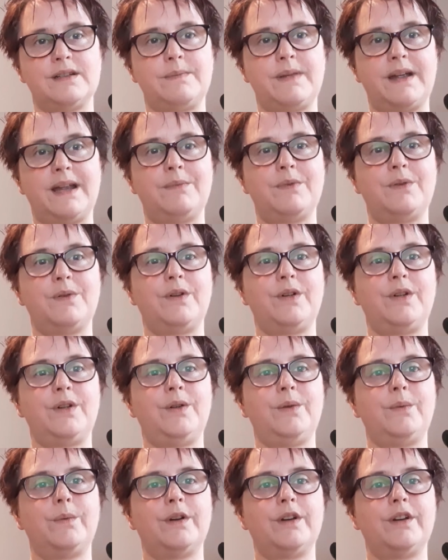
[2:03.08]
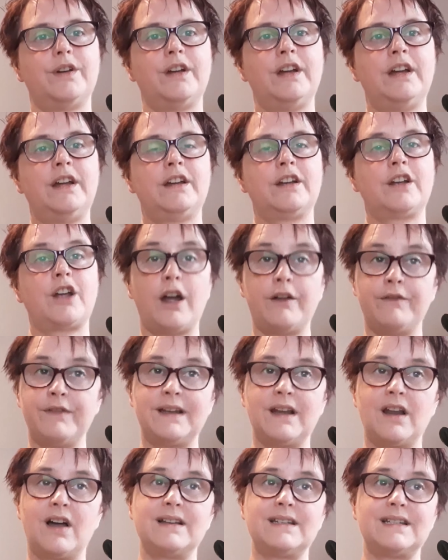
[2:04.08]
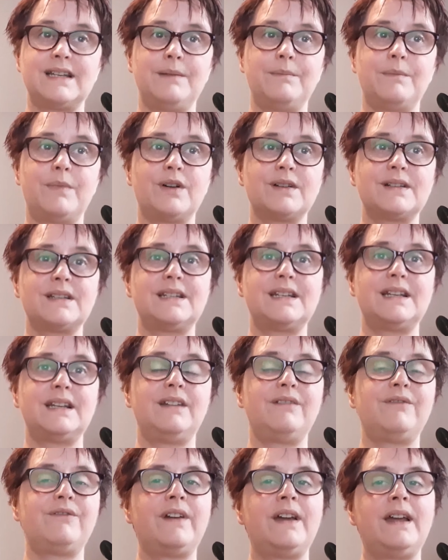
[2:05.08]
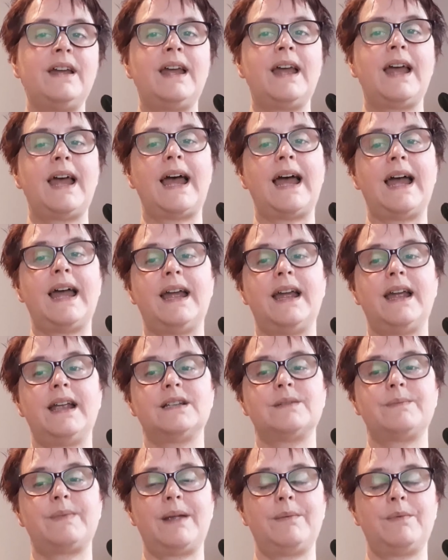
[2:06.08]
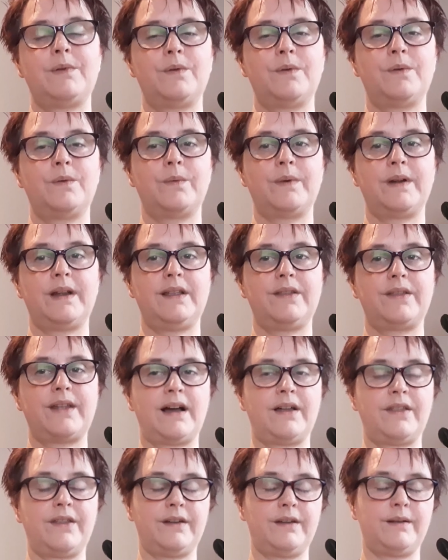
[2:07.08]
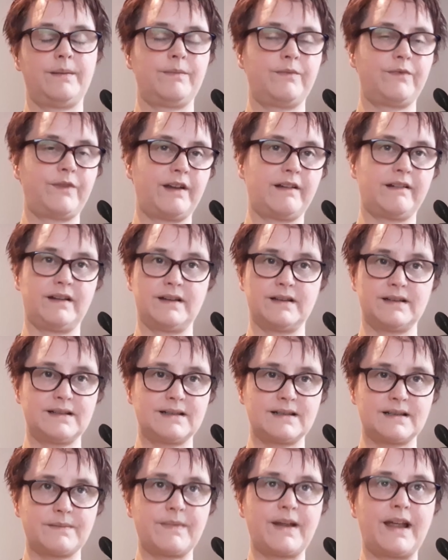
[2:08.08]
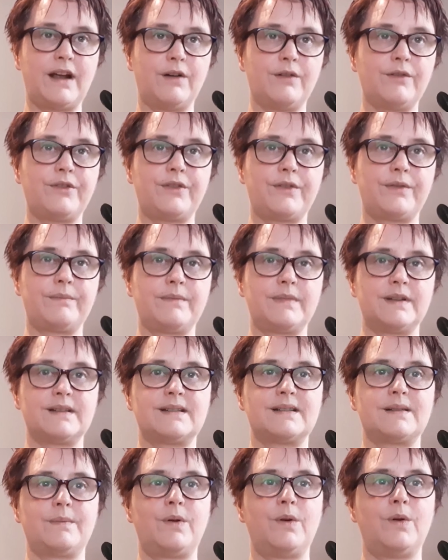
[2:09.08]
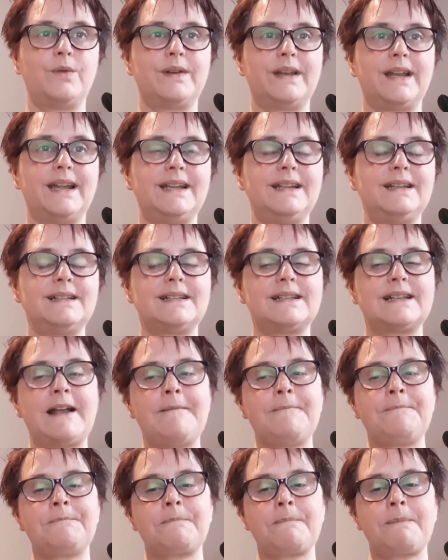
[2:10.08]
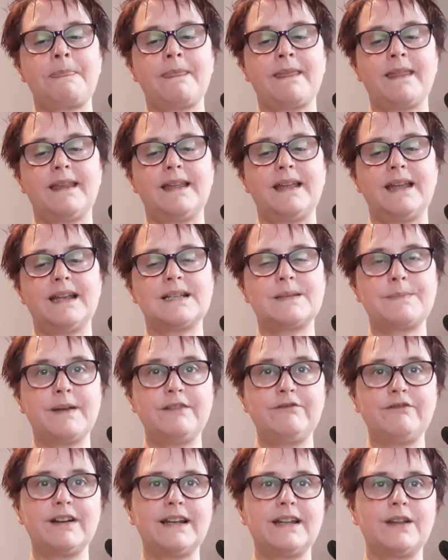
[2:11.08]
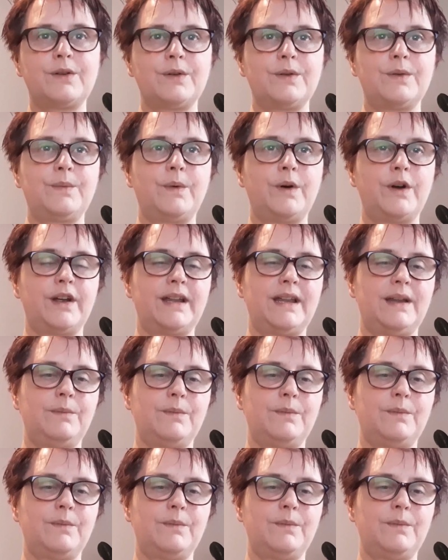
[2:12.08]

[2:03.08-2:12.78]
people who were COVID-19 positive and people with other various health and support needs. It's been really good working